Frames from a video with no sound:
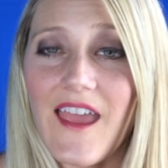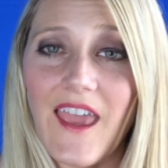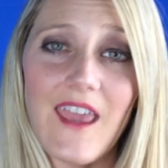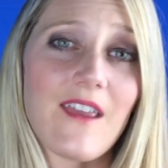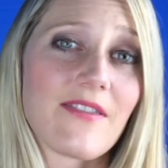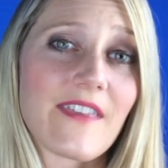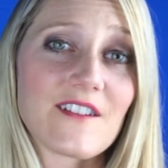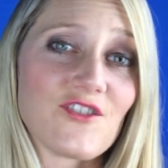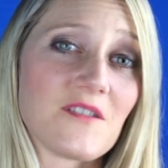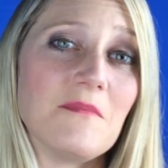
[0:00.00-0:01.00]
hey,
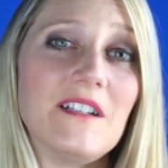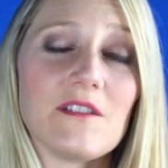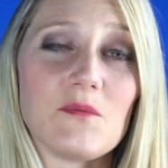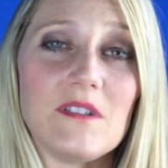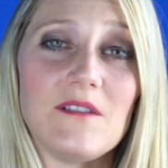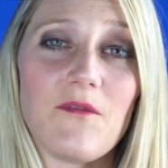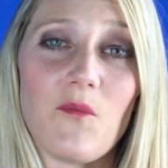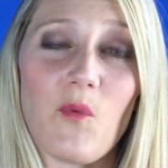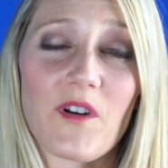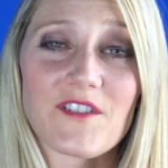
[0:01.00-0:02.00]
that just means we've
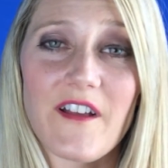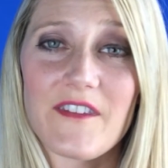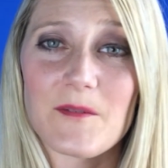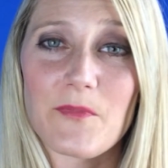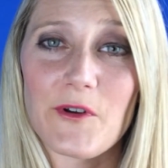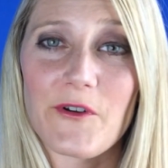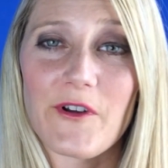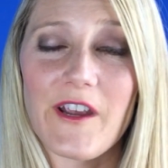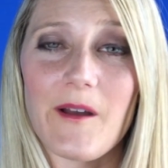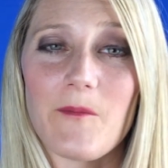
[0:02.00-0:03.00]
worked on this
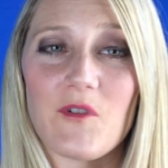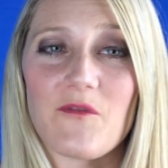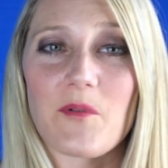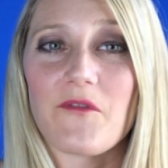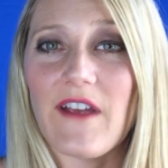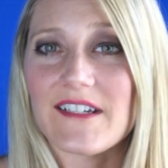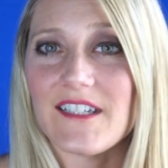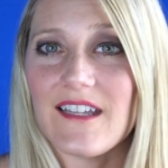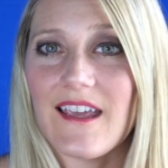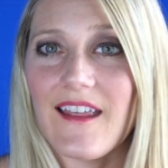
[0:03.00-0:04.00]
program, we've
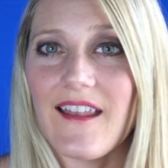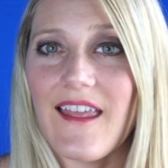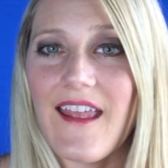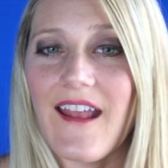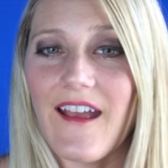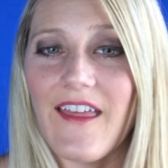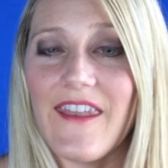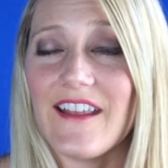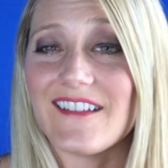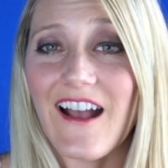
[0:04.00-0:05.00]
perfected it, and
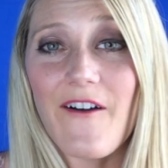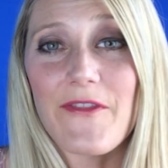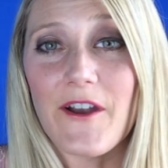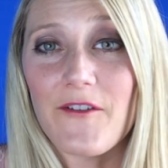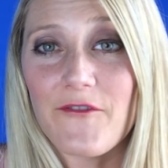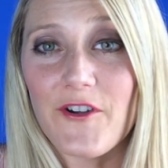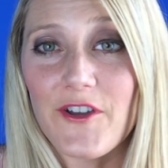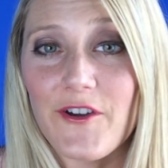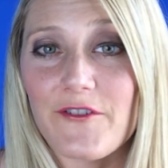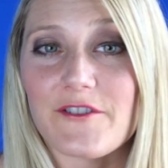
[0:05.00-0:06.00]
it's out there for
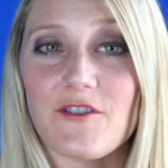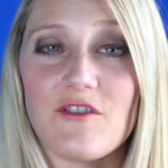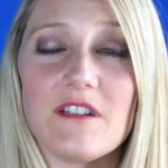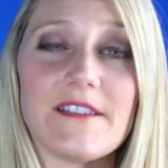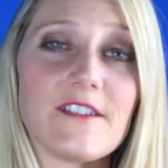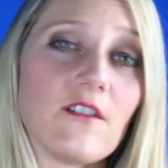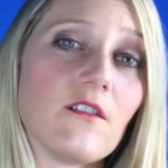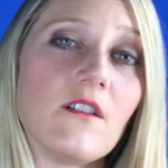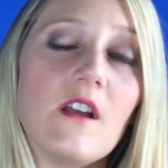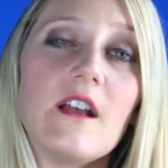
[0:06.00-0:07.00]
you. So you can
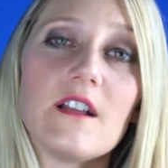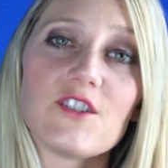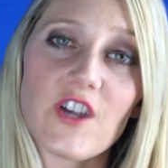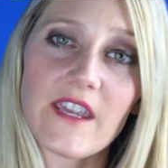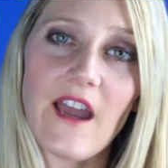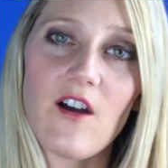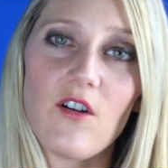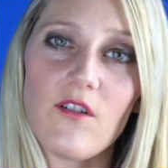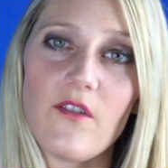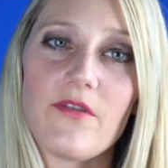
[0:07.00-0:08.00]
still check
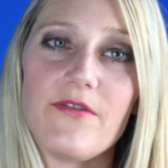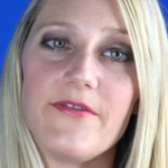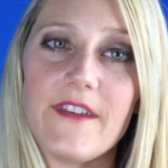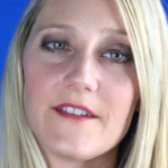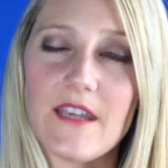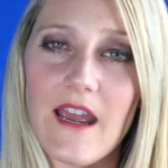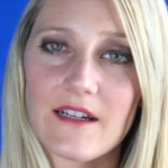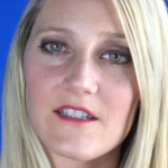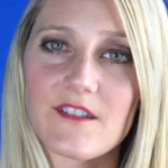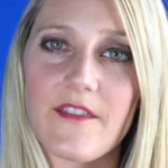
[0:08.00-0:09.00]
out the
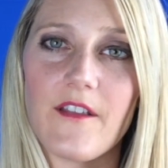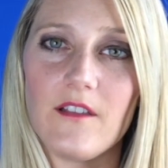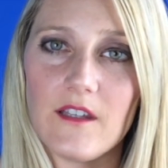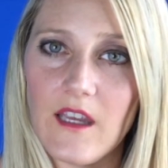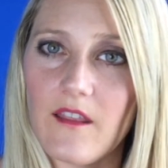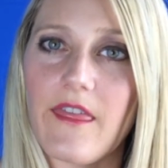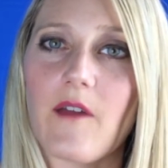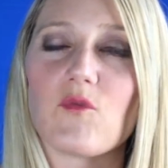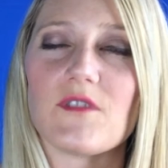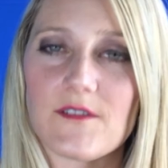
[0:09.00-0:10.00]
text and the link.
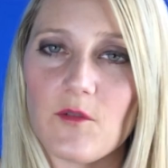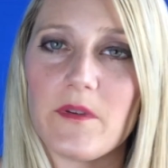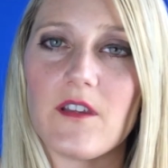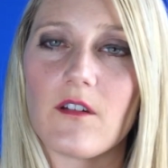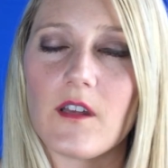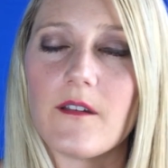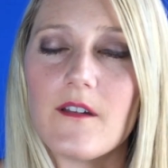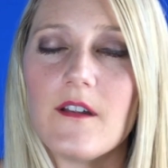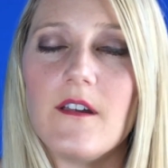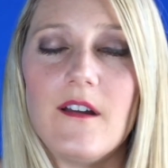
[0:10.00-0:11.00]
That will still be good.
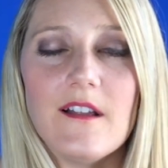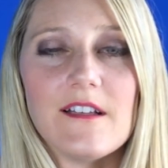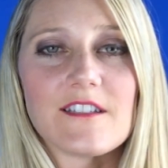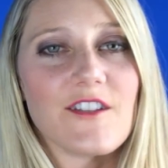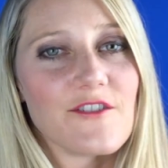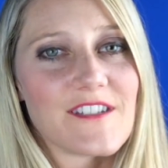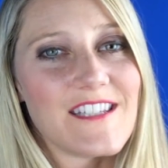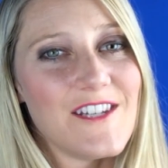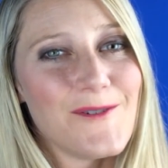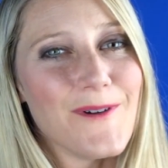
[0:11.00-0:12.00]
So
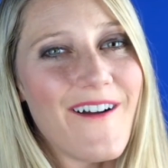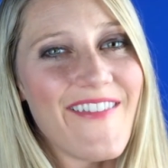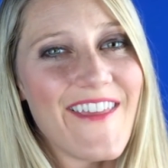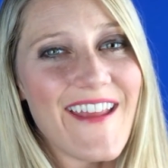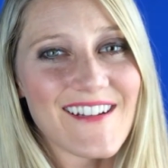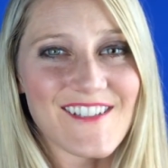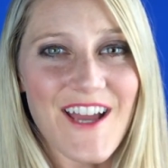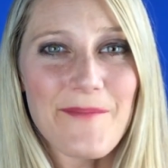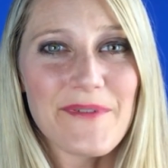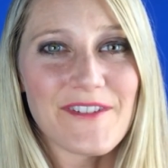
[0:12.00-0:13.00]
see you on the next
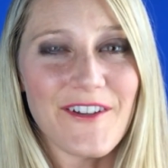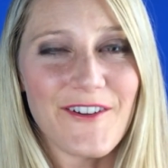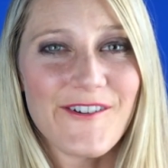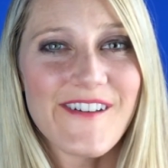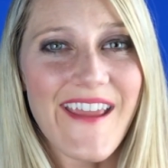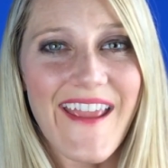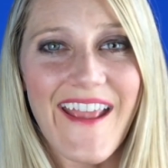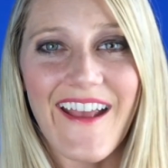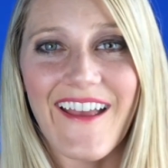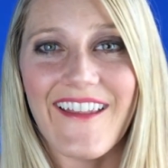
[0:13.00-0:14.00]
episode,
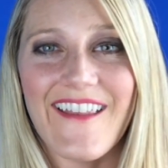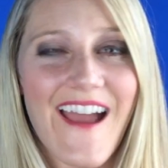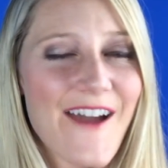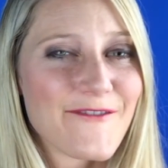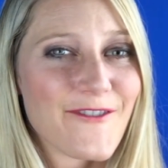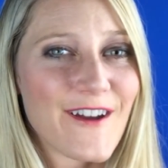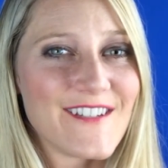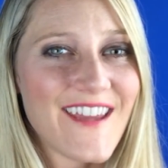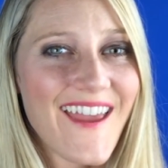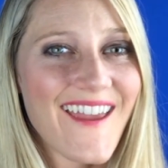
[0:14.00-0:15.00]
and have a
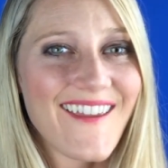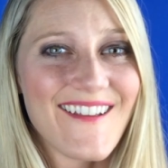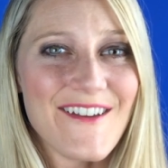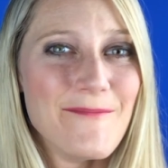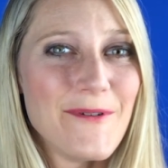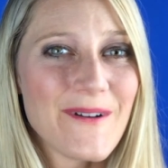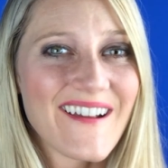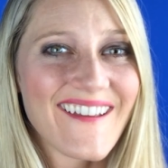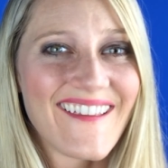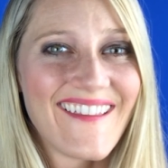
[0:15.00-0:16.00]
great day. Imua!